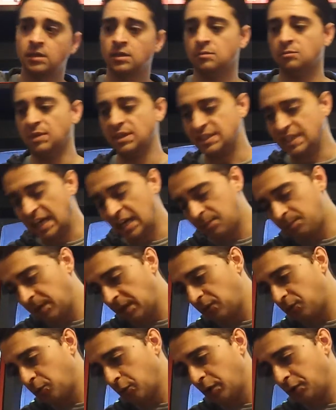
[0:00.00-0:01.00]
My dad
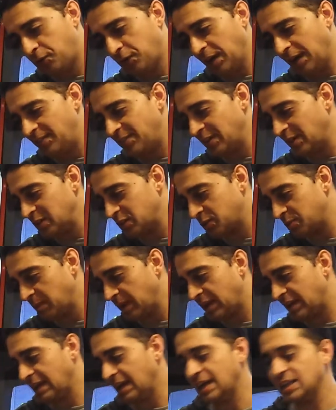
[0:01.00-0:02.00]
paid $45 for
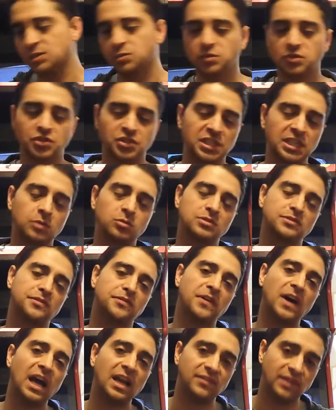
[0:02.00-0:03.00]
my gas, which equals
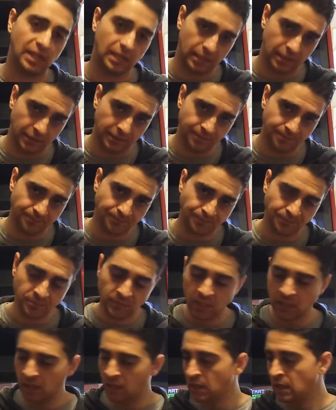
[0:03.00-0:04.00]
$580.
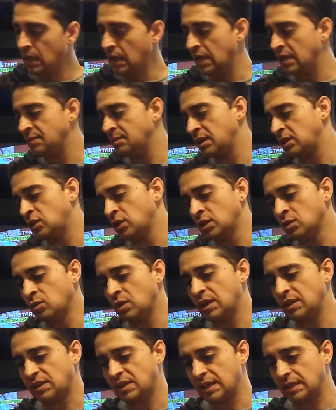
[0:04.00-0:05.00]
And I'm like, you know
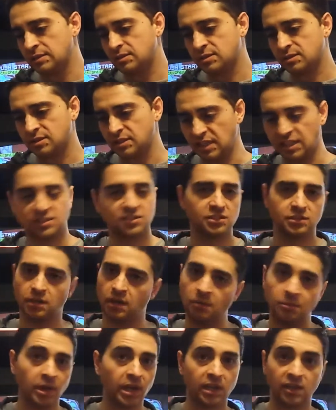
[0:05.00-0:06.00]
what,
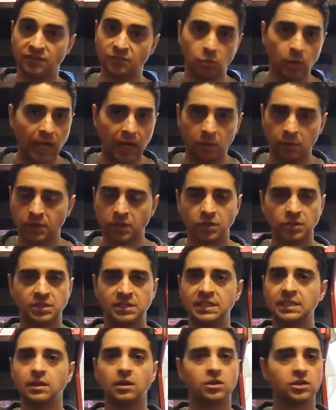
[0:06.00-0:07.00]
I'm like, wow, what a good
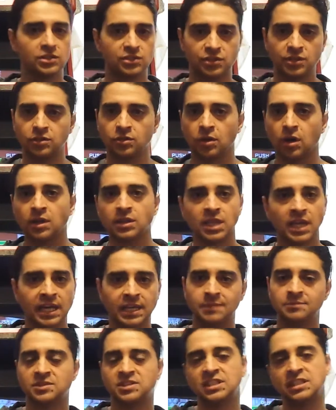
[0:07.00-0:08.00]
deal, because, you know, online
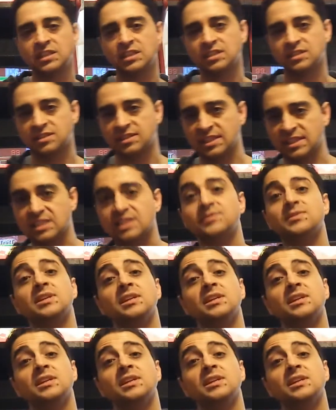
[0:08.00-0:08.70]
I'm seeing these things, even